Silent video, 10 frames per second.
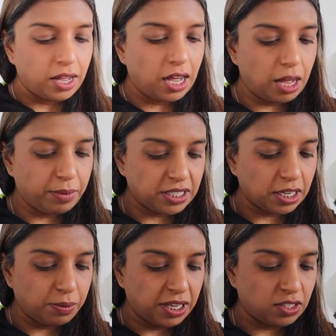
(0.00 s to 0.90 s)
It's a
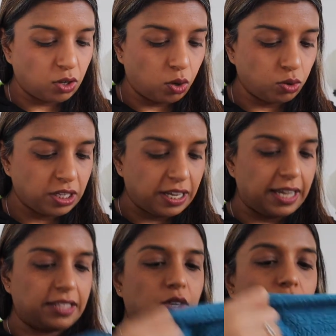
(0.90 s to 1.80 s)
couple of years old.
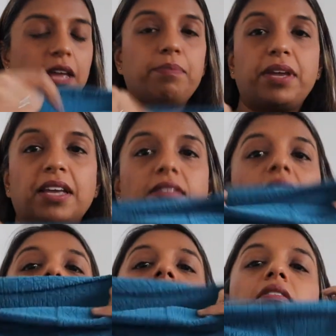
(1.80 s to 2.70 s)
It's great because
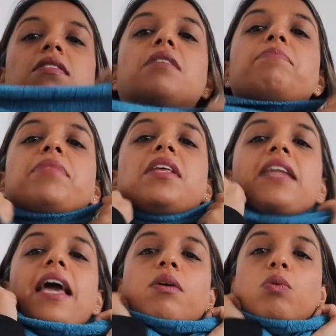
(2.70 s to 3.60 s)
it's got the
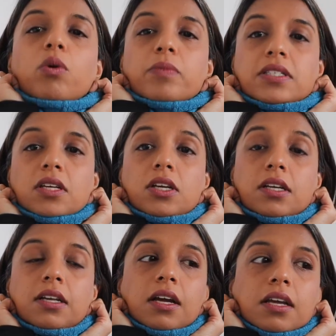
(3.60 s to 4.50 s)
neck warmer, so you
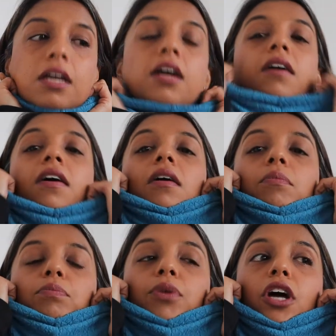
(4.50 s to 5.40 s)
can like
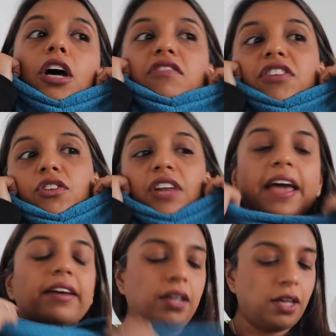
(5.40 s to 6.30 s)
pull it over your
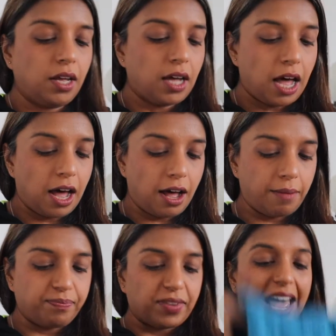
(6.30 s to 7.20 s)
neck.
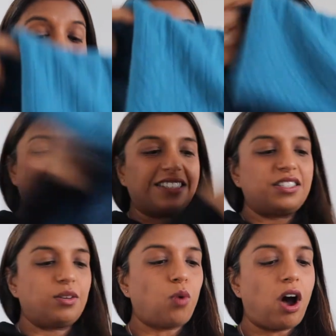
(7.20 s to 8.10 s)
And
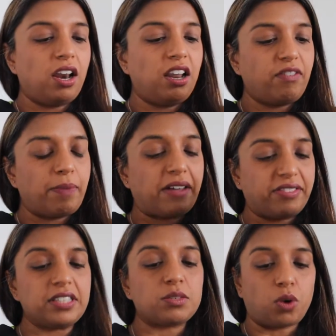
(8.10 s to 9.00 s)
what I love about
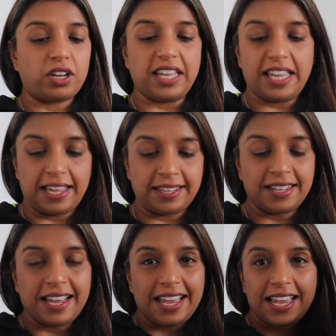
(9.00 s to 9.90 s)
this one is
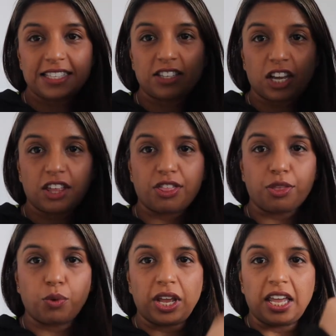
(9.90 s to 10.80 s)
it's like a
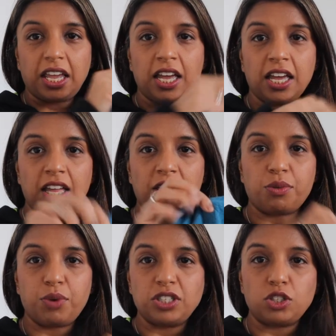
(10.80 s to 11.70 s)
3
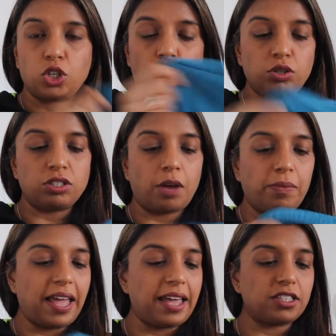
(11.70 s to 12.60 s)
to 2 type
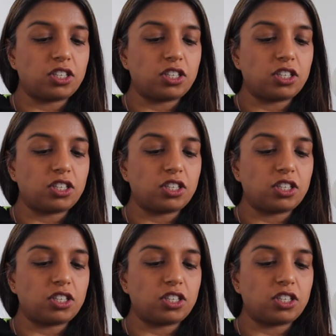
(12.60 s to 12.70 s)
layer.